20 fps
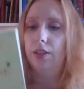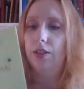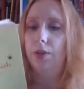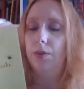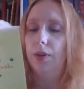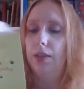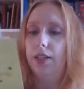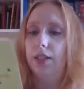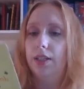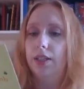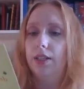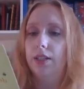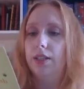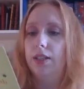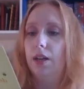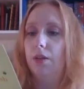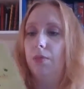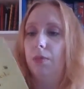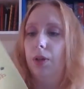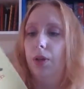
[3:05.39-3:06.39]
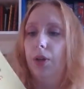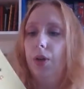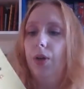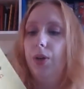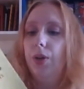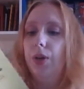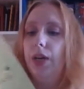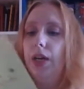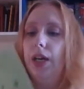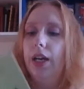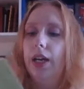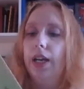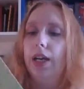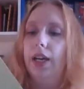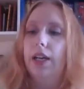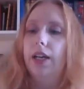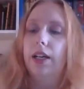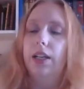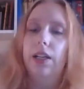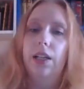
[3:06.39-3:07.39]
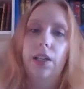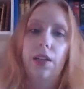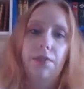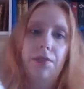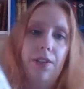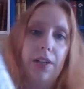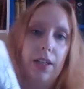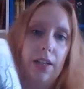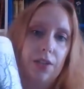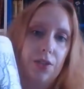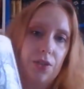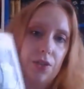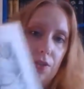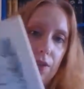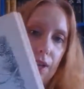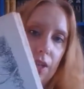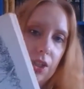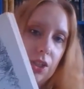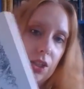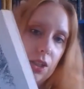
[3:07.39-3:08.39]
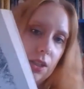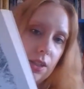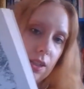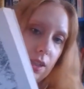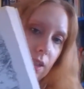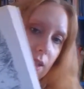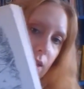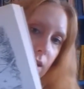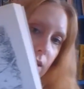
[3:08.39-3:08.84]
to it down below. Lovely illustrations in